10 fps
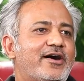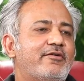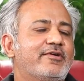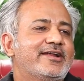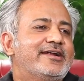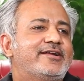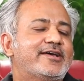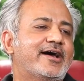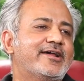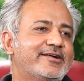Our
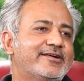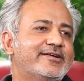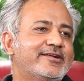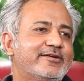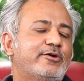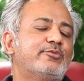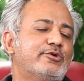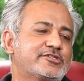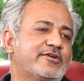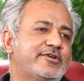entire earning or
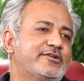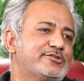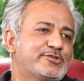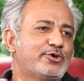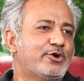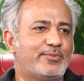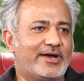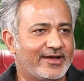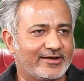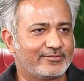most of it used to go
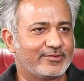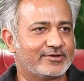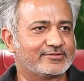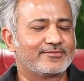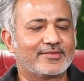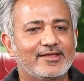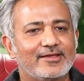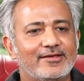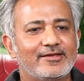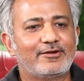back because,
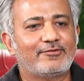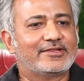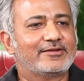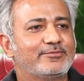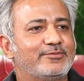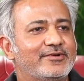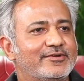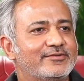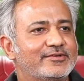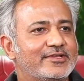you know, when
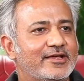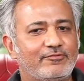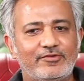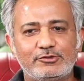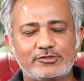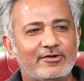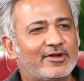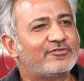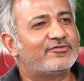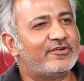we used to have
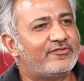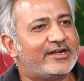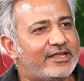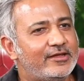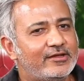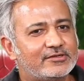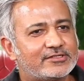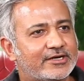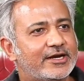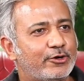like 50
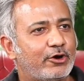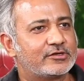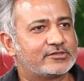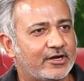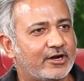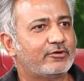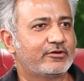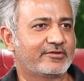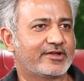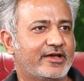stray dogs
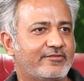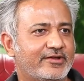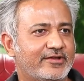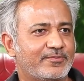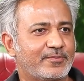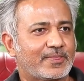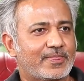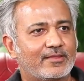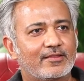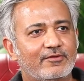around our cafe.
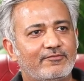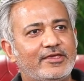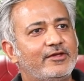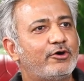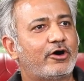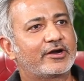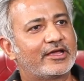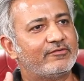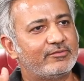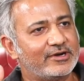We got
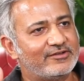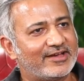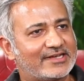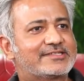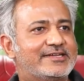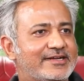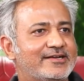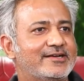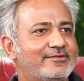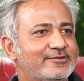everybody
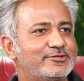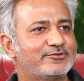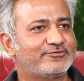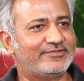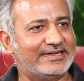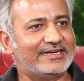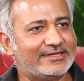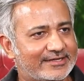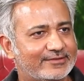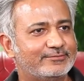vaccinated, we used to
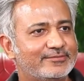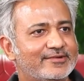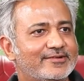feed them